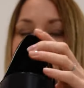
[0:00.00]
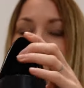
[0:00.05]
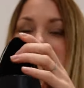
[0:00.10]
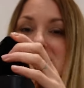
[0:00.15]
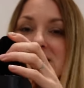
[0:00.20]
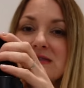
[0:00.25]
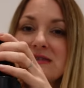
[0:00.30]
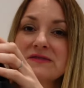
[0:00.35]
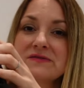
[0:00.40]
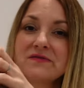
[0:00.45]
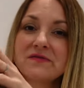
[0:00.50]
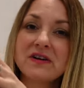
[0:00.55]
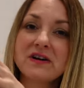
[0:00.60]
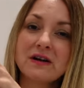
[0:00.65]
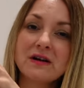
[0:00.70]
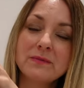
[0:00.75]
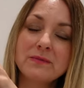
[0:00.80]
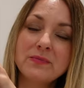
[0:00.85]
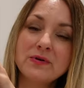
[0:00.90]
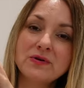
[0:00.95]
this is
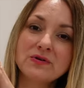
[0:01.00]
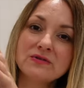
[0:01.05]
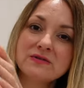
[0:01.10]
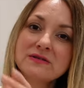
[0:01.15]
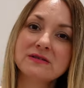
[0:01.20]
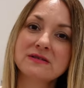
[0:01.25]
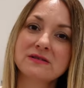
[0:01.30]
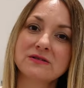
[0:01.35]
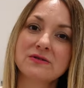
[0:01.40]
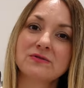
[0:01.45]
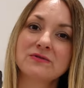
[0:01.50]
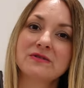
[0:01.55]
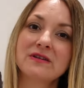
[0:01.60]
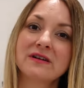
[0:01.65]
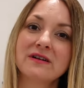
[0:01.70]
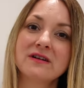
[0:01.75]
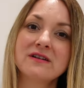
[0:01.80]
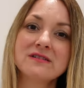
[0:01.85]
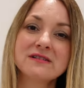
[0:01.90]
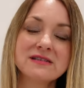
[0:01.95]
Vagabond, so
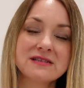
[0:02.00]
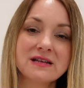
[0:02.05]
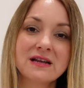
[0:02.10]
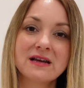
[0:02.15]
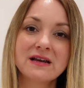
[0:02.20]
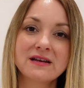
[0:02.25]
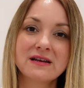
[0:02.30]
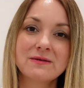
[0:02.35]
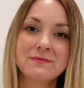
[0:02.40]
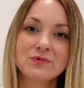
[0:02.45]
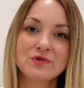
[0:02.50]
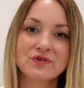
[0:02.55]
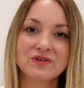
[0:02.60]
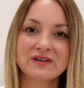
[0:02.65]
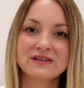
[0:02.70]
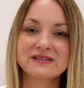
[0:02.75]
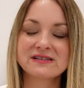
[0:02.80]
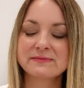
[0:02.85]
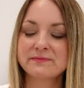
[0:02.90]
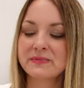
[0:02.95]
they are slightly more
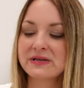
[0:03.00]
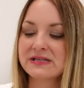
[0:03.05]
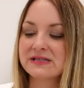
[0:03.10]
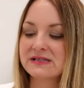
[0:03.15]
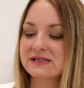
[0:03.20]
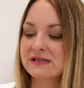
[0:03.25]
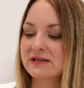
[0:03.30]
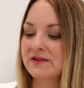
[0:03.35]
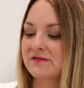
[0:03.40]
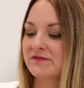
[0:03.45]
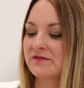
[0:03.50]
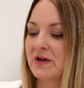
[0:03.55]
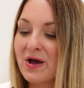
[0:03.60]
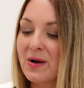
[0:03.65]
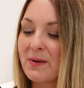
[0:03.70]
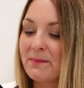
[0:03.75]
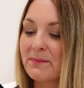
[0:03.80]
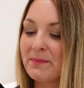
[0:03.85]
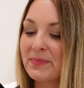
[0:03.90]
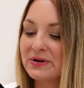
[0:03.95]
expensive,
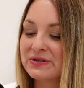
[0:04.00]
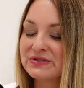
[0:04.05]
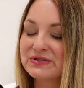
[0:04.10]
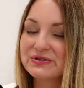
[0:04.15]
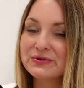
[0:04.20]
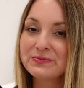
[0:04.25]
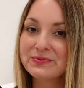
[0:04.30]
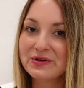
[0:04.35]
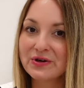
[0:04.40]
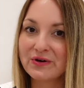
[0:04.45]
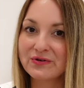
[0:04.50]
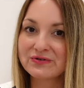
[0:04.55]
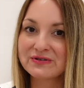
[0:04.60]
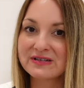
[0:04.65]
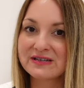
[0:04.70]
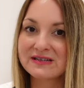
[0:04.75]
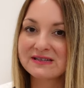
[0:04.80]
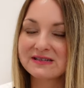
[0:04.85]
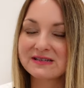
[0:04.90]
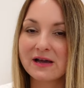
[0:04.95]
but to be
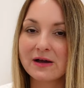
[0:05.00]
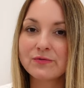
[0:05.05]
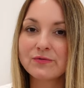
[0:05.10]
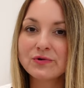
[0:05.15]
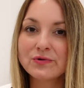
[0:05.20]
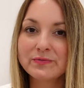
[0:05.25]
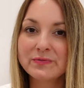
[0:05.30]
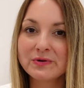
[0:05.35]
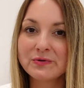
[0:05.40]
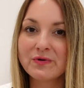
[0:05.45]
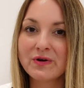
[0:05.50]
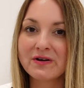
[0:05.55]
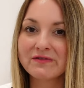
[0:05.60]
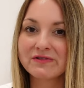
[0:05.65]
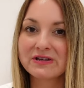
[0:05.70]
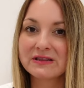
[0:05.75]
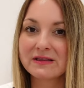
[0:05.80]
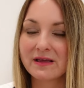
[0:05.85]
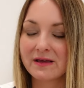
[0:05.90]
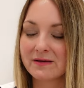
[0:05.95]
honest, I will be
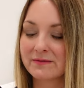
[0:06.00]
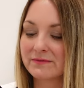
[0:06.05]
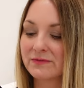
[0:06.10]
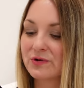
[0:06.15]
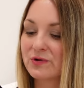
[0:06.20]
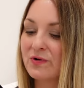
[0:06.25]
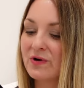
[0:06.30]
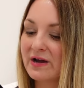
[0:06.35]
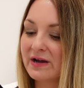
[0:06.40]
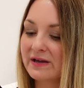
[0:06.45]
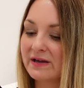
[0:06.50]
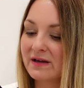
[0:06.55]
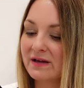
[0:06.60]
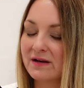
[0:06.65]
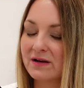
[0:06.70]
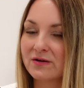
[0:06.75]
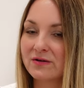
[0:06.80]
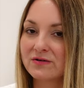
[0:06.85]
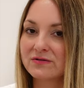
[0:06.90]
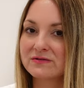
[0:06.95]
wearing them quite a
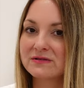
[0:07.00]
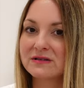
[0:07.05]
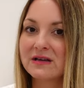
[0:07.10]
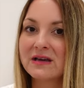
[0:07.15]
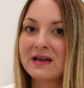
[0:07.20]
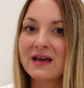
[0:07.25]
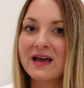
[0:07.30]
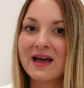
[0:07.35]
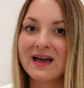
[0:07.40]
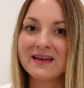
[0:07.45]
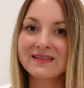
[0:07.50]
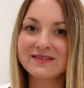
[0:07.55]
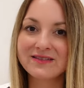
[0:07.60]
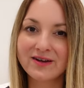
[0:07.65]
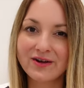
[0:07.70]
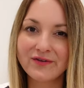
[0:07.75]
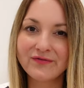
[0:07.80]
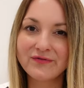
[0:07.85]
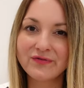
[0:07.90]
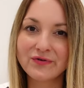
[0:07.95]
lot and
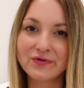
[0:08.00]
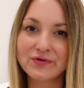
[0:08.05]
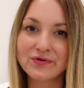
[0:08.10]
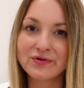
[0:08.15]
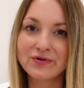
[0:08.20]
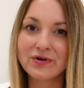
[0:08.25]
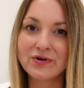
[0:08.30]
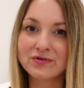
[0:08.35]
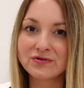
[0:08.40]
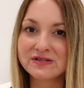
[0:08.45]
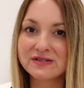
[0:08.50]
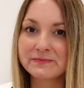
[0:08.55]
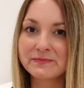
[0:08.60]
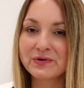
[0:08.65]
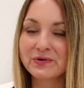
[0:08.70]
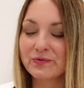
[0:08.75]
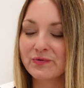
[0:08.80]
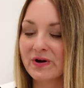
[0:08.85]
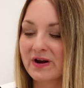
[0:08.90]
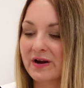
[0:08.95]
therefore cost per
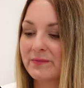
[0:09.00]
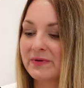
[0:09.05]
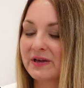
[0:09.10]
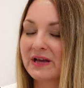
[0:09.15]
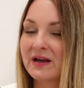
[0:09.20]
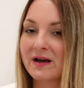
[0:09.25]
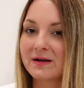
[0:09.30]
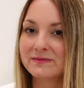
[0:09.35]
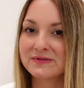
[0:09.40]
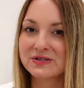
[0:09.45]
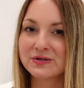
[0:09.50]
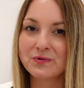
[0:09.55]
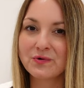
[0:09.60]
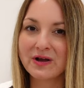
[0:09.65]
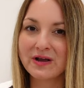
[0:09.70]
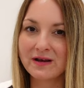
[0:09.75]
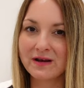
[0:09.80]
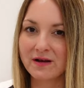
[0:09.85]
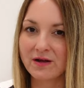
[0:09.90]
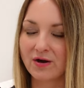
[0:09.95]
wear becomes
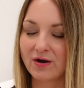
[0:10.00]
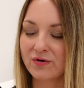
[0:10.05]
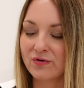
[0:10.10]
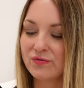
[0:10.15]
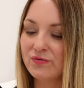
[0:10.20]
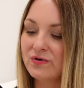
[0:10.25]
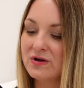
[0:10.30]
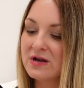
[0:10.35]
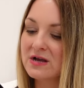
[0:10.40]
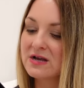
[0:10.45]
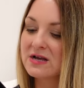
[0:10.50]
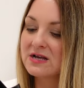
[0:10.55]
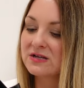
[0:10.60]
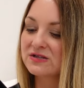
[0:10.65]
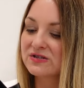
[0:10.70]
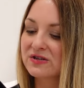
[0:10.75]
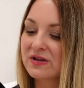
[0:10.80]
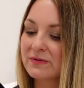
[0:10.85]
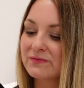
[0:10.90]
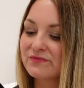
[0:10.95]
quite low.
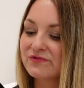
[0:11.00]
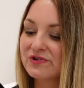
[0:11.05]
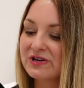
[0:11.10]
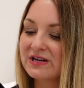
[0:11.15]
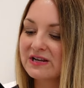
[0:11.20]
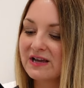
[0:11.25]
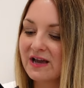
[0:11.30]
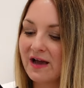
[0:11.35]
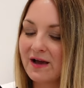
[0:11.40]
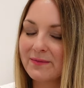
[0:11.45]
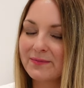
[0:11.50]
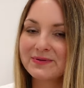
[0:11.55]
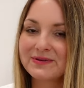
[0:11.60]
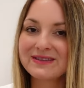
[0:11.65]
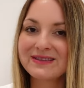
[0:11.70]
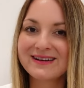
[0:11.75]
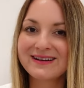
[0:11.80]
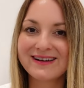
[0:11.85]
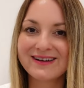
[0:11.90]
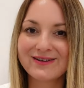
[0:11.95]
So I'm really happy
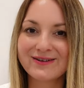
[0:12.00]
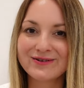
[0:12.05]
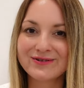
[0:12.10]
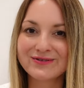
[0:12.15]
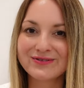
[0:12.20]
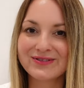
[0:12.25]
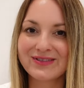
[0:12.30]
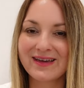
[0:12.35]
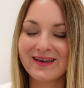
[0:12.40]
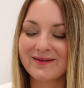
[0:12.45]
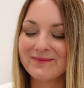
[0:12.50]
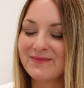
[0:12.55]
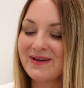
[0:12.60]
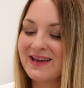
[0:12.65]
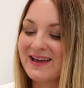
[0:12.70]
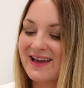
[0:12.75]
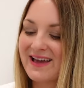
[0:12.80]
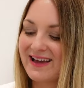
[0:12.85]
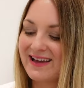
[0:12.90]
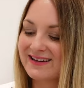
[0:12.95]
that I got them,
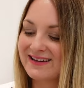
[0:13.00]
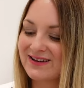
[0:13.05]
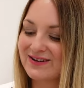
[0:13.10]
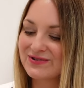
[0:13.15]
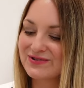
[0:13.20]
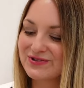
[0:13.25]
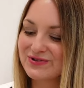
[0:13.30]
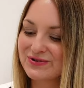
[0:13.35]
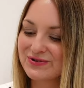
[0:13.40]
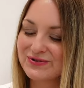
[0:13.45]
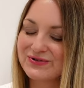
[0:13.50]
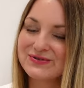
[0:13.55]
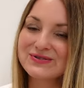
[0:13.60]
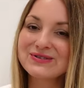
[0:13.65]
and I'll show you